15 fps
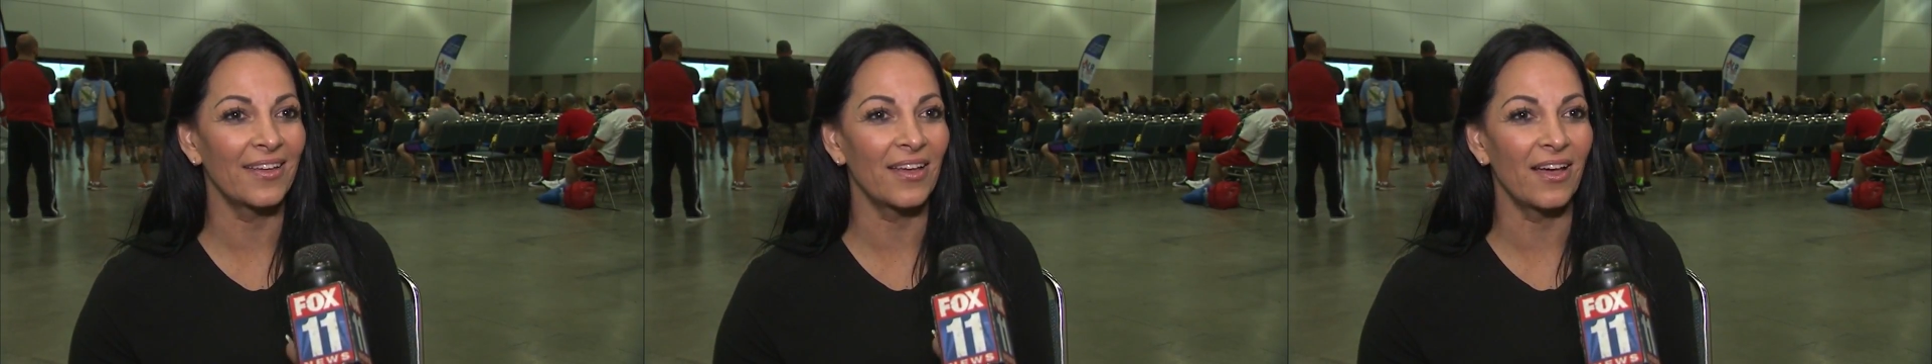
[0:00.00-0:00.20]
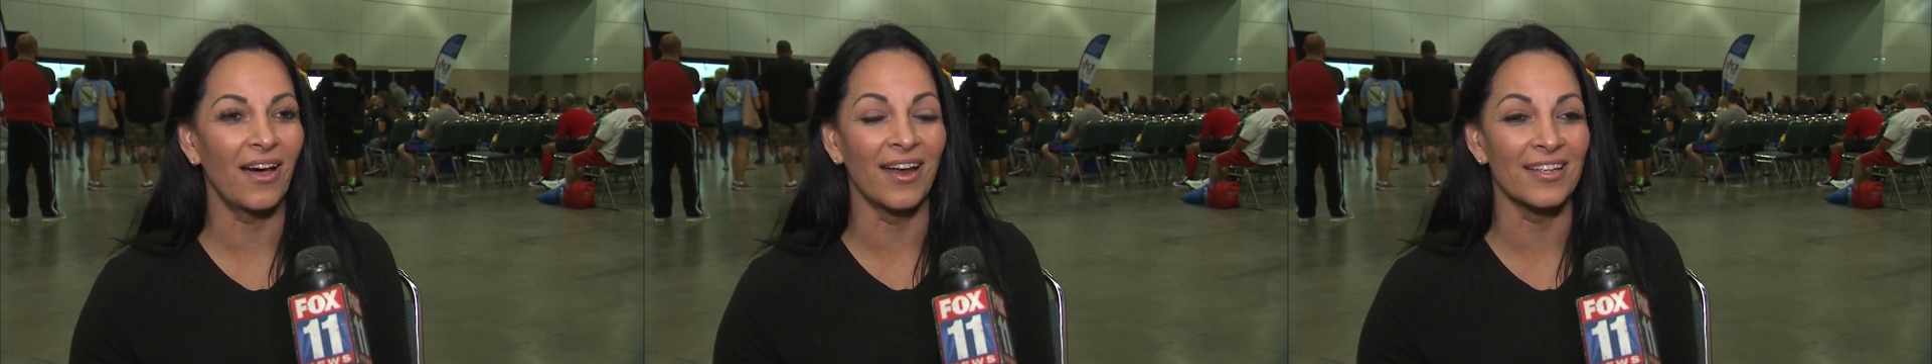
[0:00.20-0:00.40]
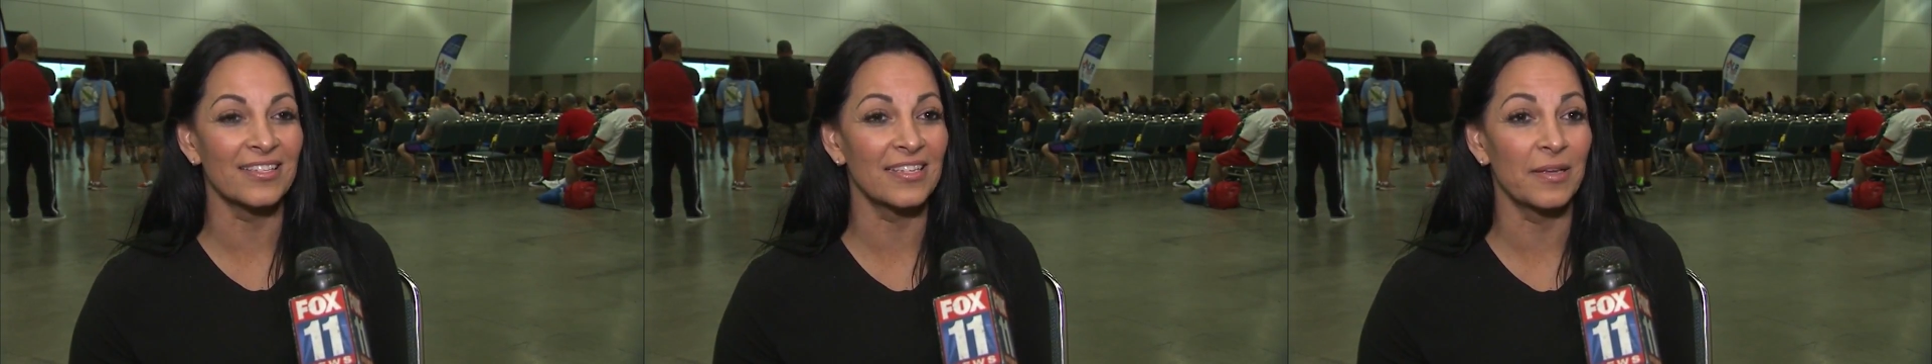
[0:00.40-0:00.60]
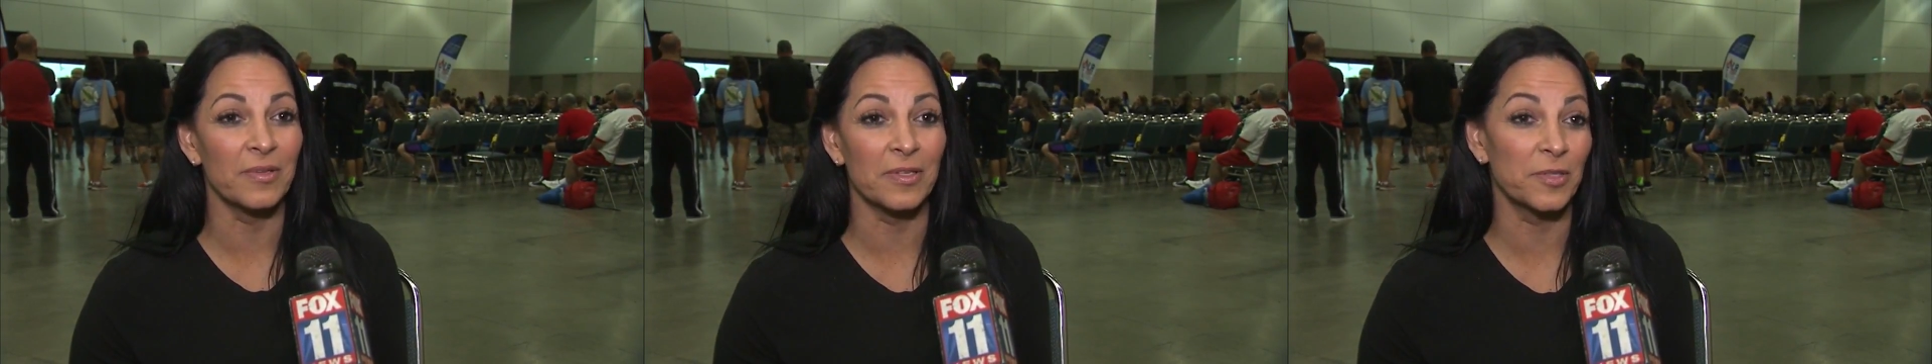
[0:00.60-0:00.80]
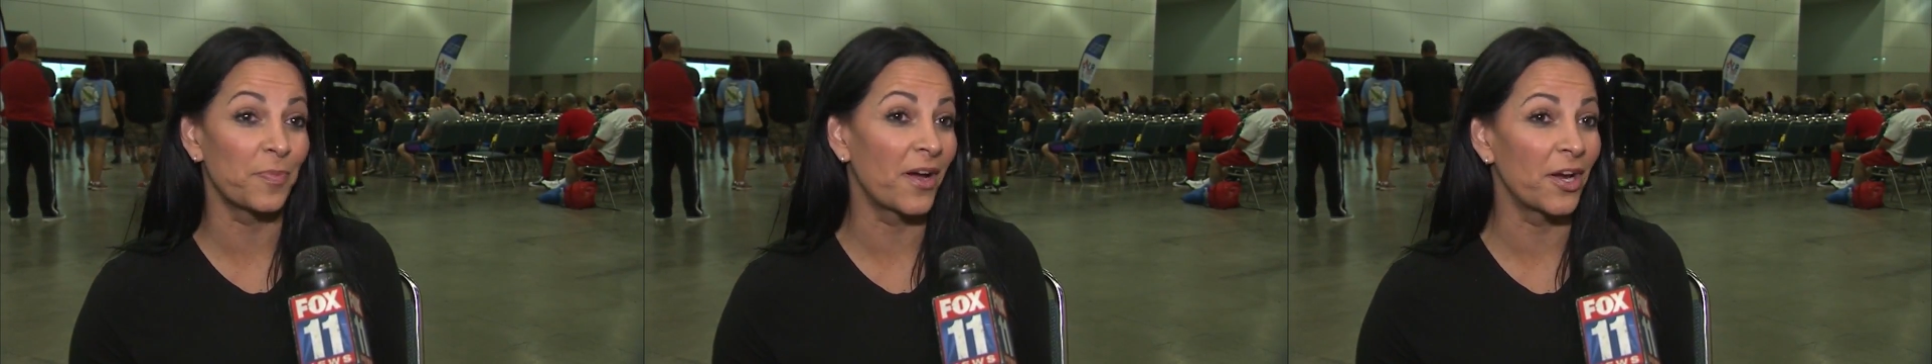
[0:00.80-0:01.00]
I'll say I'm
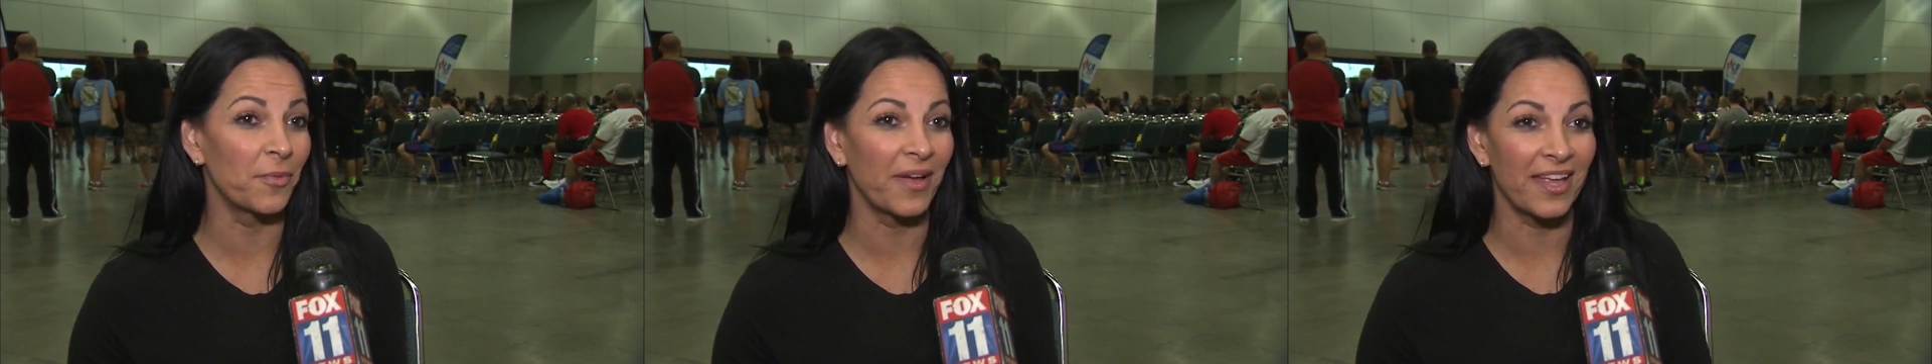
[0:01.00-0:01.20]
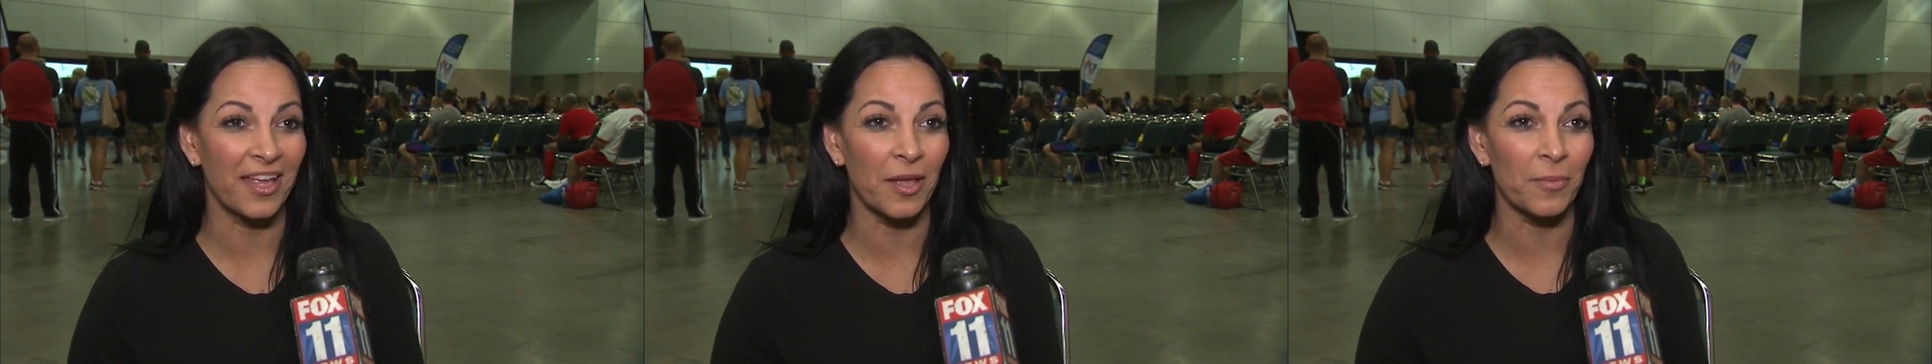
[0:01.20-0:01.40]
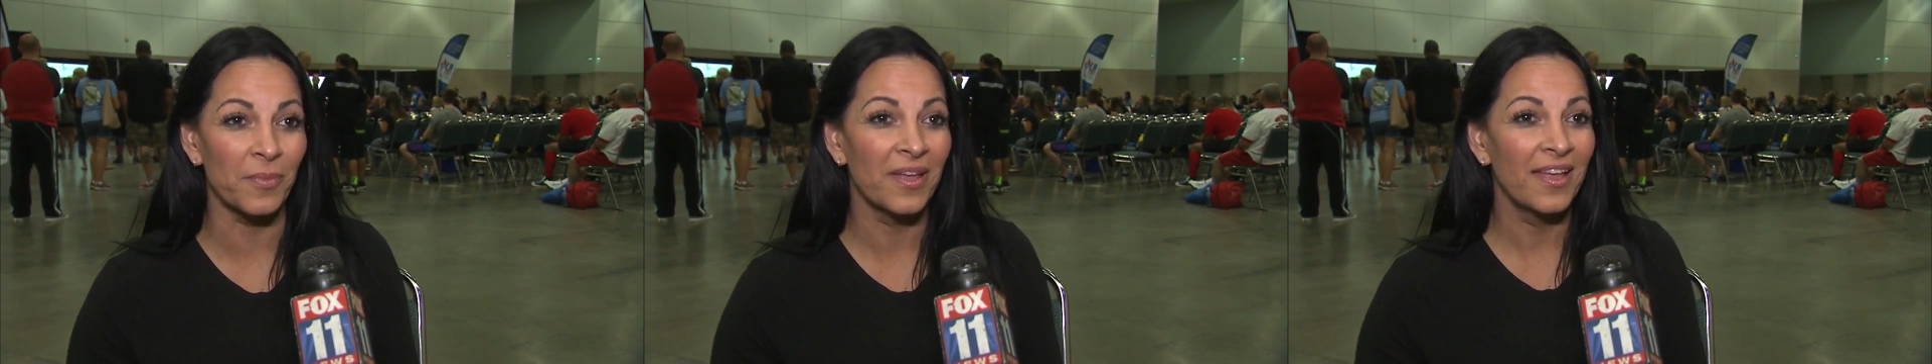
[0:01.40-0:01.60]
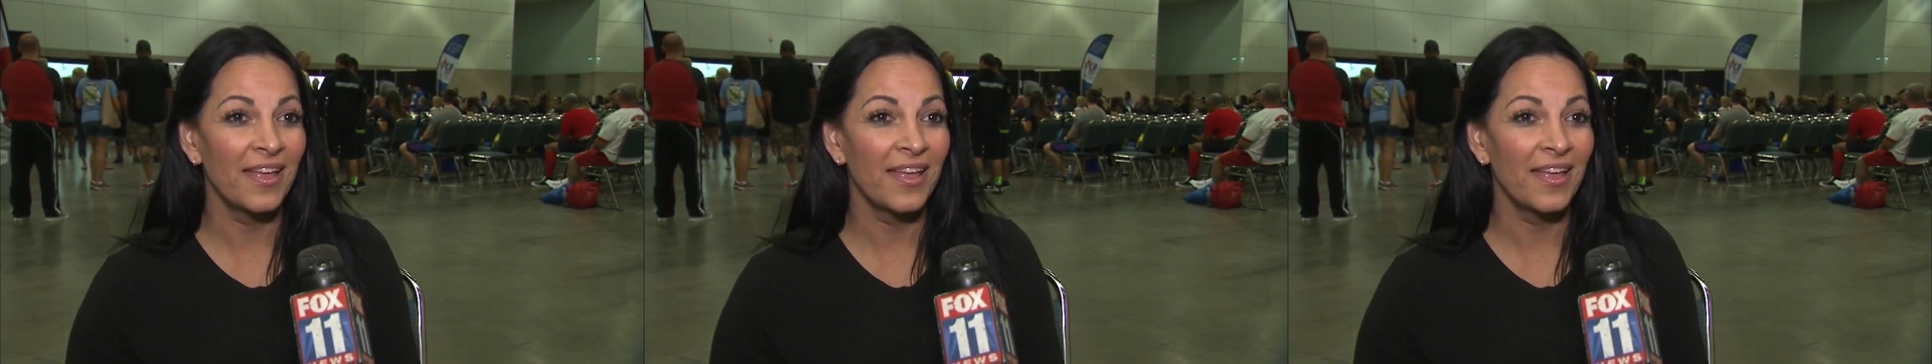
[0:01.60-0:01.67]
inspired by him